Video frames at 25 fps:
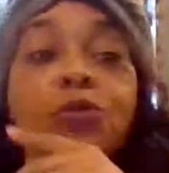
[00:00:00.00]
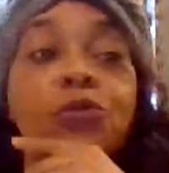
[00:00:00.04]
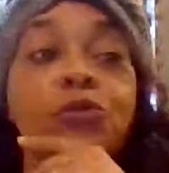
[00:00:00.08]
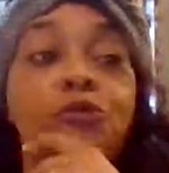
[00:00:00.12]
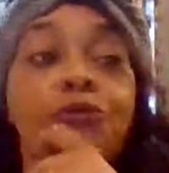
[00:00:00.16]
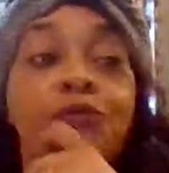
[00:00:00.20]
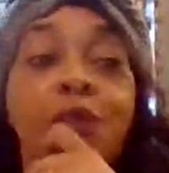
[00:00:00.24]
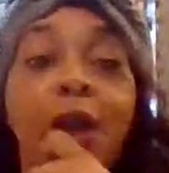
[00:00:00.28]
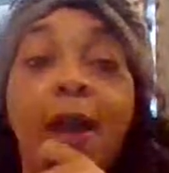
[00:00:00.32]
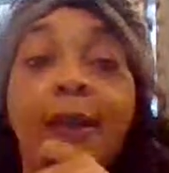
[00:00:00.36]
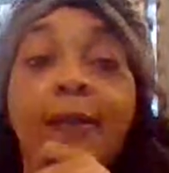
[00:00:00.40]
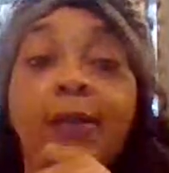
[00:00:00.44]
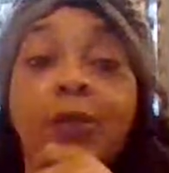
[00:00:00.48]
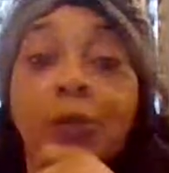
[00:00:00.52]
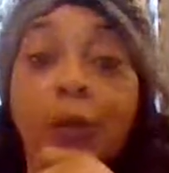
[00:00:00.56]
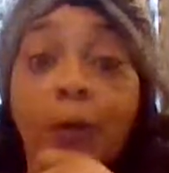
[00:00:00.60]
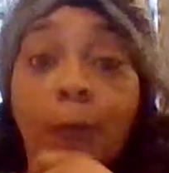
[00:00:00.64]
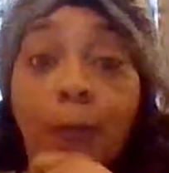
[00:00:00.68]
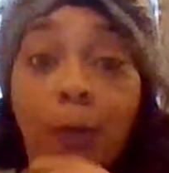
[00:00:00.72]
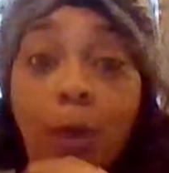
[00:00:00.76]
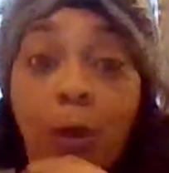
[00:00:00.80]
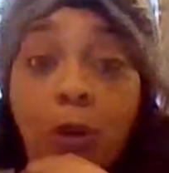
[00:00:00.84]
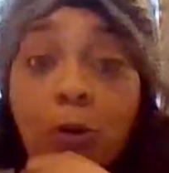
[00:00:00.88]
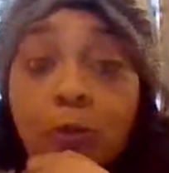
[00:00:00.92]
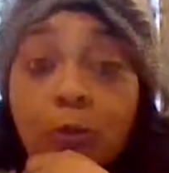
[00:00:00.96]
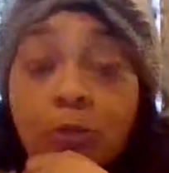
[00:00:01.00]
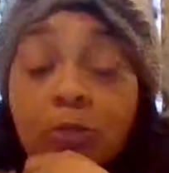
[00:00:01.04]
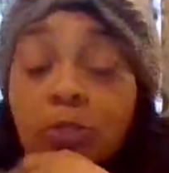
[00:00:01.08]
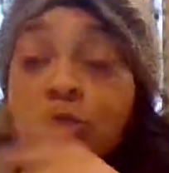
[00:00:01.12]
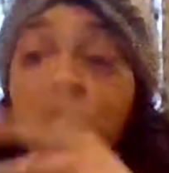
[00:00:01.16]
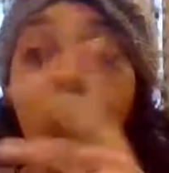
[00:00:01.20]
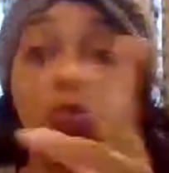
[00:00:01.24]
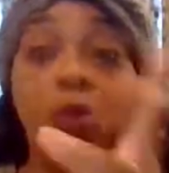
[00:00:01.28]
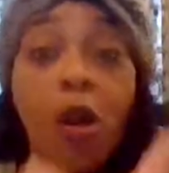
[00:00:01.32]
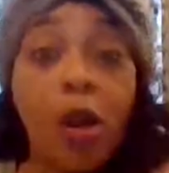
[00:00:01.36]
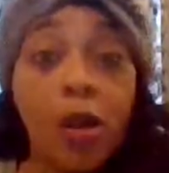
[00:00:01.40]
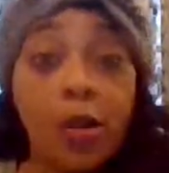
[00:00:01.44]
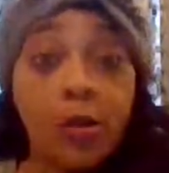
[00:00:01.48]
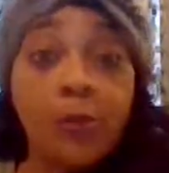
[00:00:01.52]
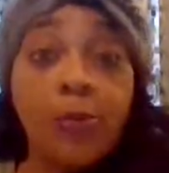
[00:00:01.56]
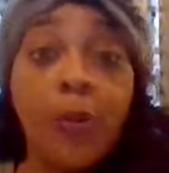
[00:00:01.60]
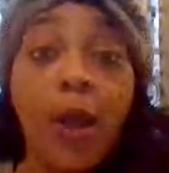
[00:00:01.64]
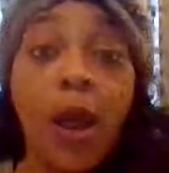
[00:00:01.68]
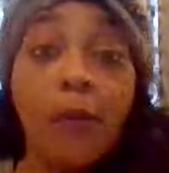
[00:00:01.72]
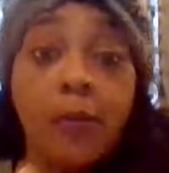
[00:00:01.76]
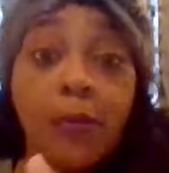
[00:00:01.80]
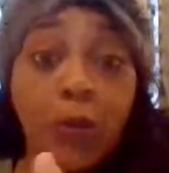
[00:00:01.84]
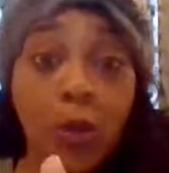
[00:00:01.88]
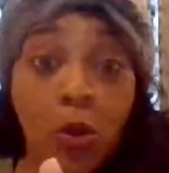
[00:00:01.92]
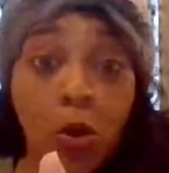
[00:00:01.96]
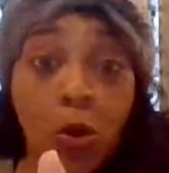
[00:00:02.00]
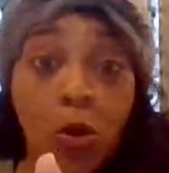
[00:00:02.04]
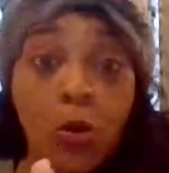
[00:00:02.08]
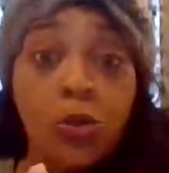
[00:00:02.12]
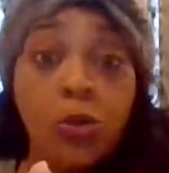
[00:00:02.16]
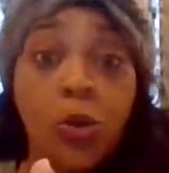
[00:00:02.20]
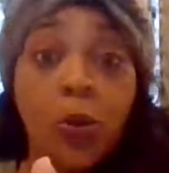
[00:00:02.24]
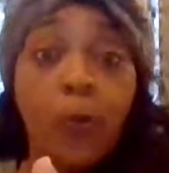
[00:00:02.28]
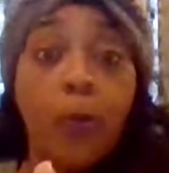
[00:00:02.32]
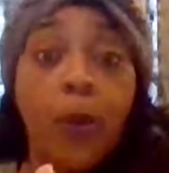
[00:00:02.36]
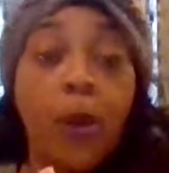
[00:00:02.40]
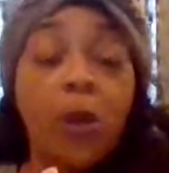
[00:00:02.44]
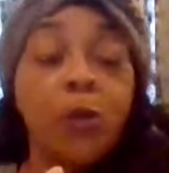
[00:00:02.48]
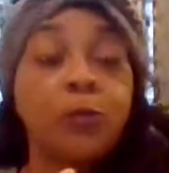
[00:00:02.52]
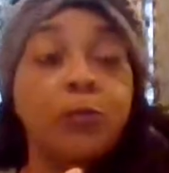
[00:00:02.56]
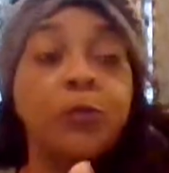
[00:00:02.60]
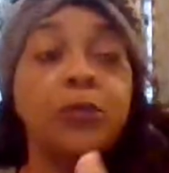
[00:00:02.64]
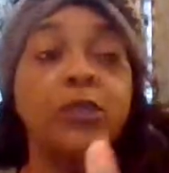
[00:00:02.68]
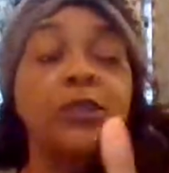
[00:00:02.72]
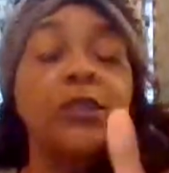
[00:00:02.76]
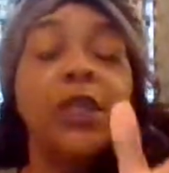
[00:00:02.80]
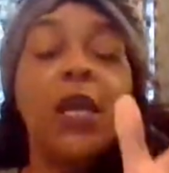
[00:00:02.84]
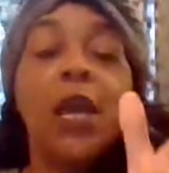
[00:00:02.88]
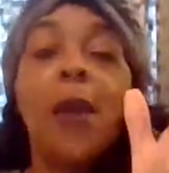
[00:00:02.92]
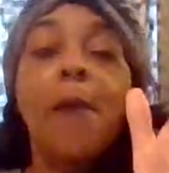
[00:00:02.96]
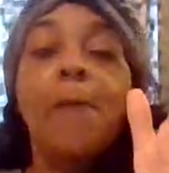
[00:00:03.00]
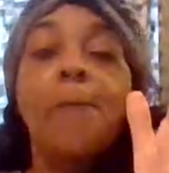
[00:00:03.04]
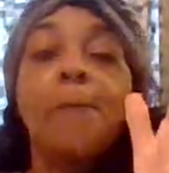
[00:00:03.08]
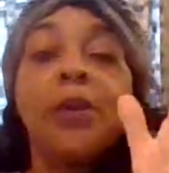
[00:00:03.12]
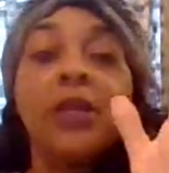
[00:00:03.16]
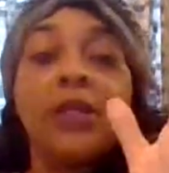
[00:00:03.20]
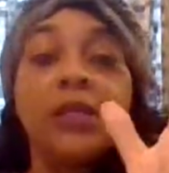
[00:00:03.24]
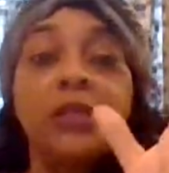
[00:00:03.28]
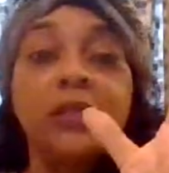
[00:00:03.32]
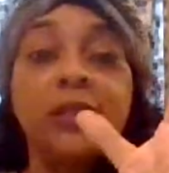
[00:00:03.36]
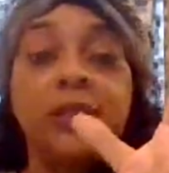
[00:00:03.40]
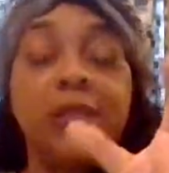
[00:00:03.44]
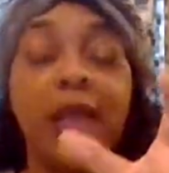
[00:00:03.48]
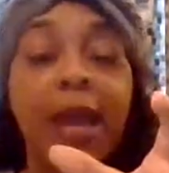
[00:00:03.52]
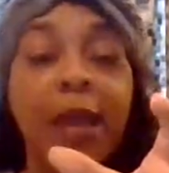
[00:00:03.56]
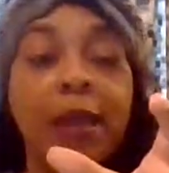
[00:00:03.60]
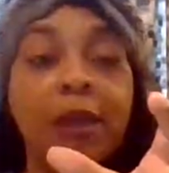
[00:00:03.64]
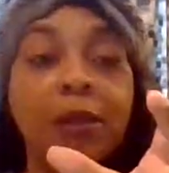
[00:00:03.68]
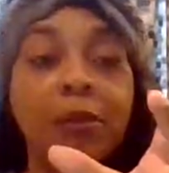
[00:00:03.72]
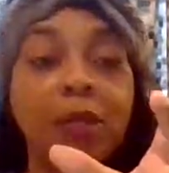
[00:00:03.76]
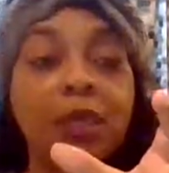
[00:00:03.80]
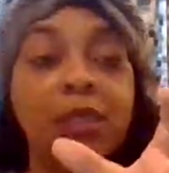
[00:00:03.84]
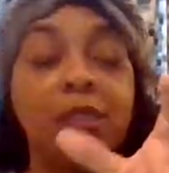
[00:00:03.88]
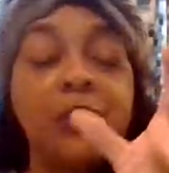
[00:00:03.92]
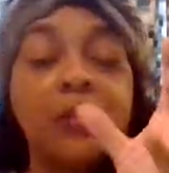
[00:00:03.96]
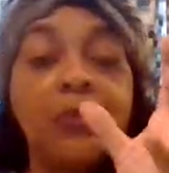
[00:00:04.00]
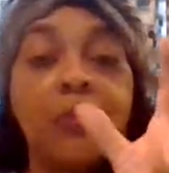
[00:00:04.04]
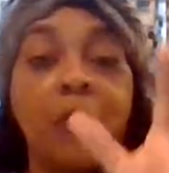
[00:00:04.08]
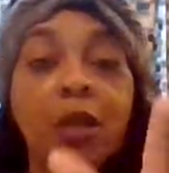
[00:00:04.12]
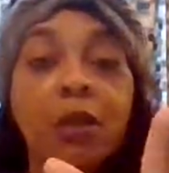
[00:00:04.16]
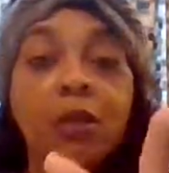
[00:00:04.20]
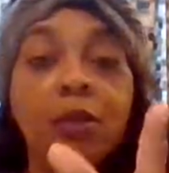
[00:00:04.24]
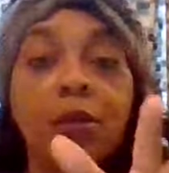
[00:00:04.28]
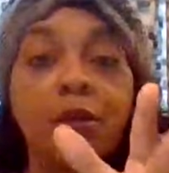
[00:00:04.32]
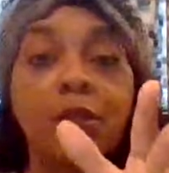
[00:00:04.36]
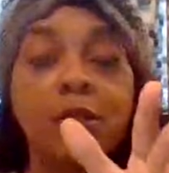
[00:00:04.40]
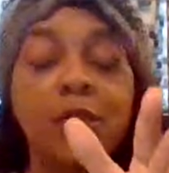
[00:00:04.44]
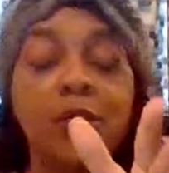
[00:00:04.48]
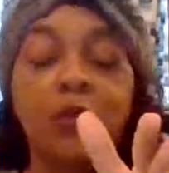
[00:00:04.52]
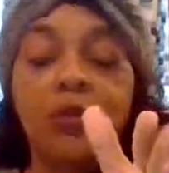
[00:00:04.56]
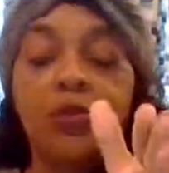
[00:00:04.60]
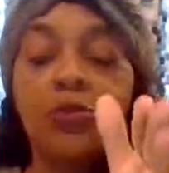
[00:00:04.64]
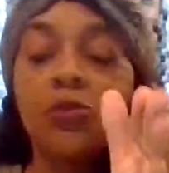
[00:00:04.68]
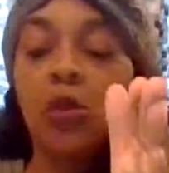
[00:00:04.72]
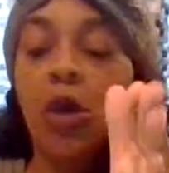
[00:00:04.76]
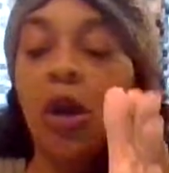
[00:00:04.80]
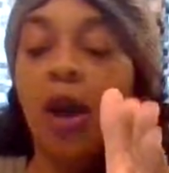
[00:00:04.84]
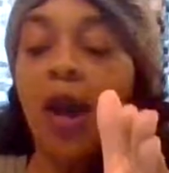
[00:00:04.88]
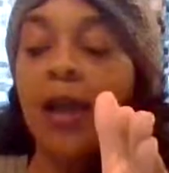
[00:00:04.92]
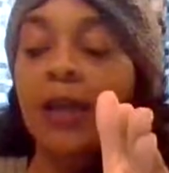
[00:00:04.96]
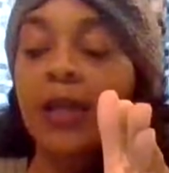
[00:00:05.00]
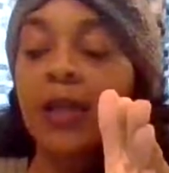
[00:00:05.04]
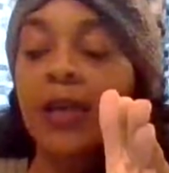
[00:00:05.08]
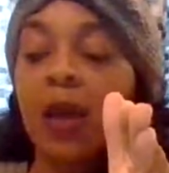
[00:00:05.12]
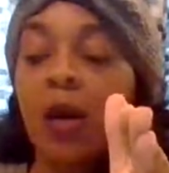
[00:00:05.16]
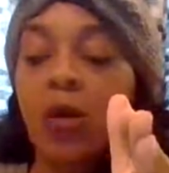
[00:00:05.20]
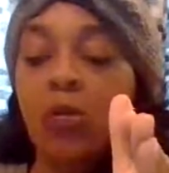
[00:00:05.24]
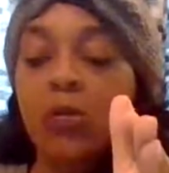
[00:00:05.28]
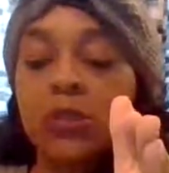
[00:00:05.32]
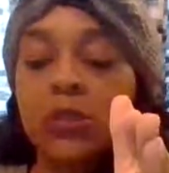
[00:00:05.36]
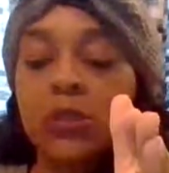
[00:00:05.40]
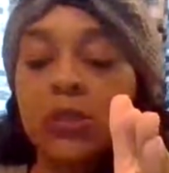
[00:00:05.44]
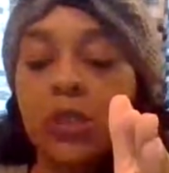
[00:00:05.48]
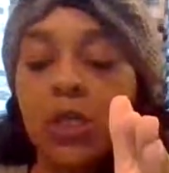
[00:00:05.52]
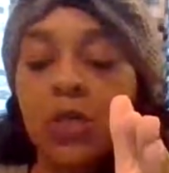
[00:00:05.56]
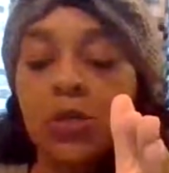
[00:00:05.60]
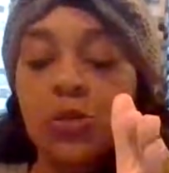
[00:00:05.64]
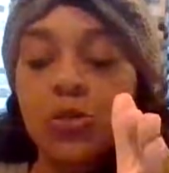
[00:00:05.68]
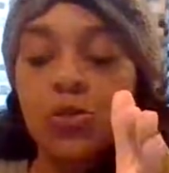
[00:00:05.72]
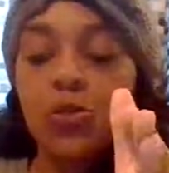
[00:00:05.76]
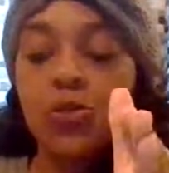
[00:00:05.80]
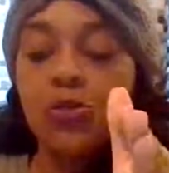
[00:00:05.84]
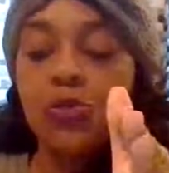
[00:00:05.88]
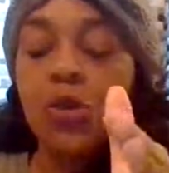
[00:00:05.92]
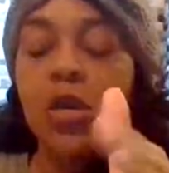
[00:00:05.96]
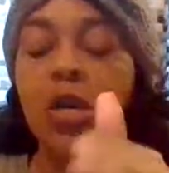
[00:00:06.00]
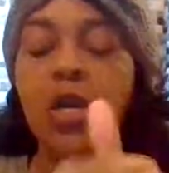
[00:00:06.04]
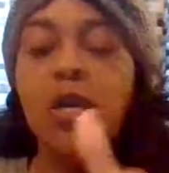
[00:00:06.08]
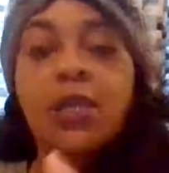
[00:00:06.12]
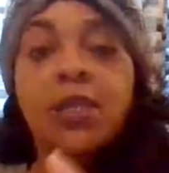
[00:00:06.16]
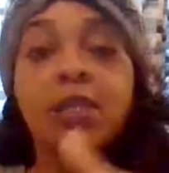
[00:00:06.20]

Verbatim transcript: You finding your purpose, you already probably on your purpose, but it's like, it's melt, it, you know how they always tell you,